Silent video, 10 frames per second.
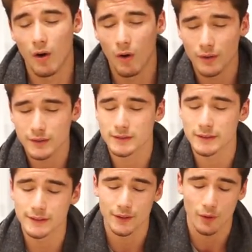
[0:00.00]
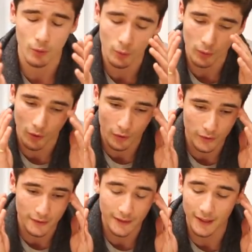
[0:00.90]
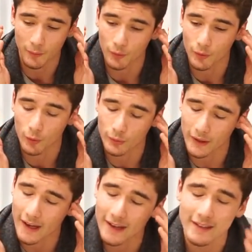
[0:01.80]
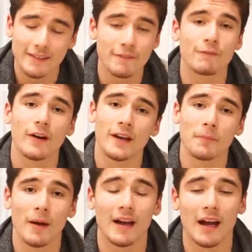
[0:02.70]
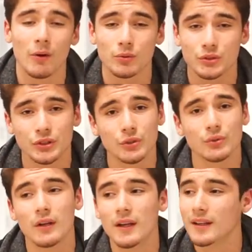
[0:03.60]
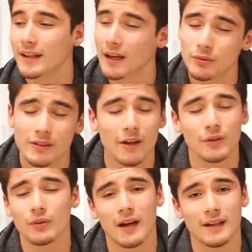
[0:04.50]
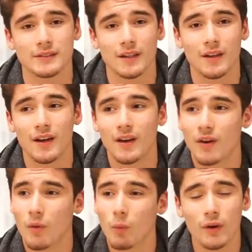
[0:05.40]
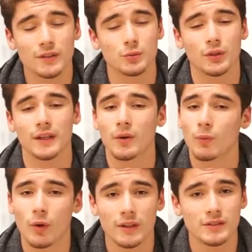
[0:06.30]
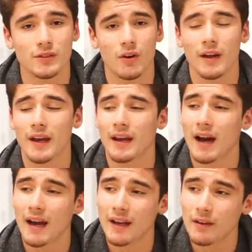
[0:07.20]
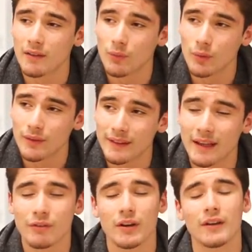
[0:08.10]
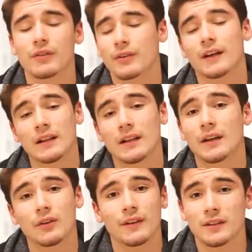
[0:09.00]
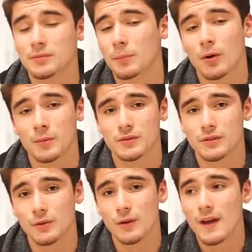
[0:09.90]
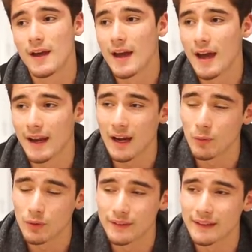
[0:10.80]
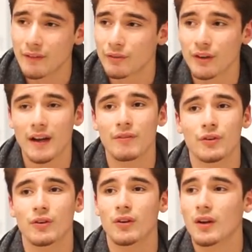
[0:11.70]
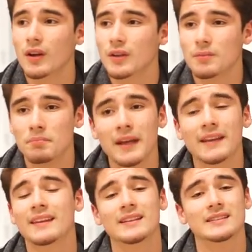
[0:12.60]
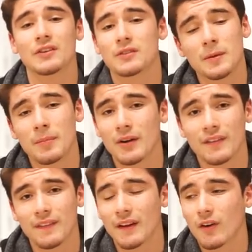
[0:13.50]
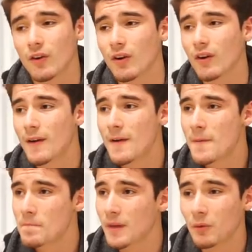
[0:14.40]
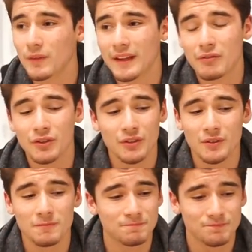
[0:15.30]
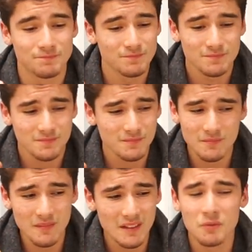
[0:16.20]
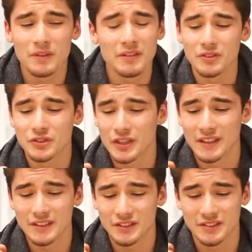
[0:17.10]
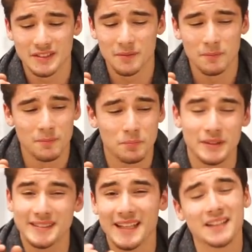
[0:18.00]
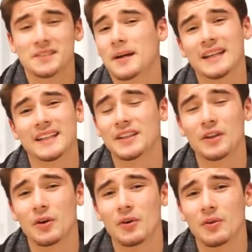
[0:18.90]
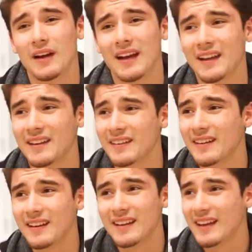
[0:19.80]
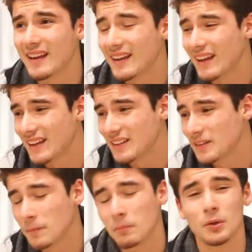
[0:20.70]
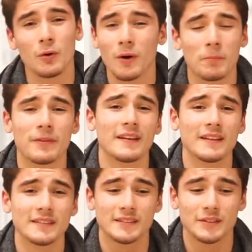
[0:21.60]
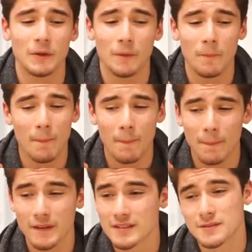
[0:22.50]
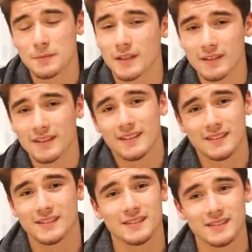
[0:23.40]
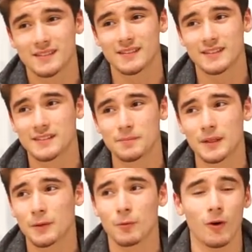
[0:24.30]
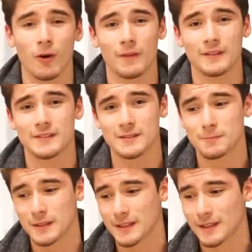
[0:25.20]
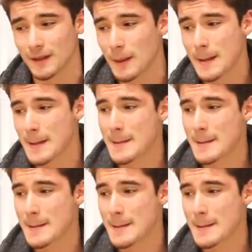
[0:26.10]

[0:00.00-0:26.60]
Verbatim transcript: honestly and wholeheartedly, and I won't hold anything fucking back. I will show, like, I will tell you guys what is working, what is not, and I will never ever fucking lie to you, and that's my promise to you. And I will never ever make things out to be better than they are. I will never try to just protect my ego and blow up things. So this is me, like, this is me raw, this is me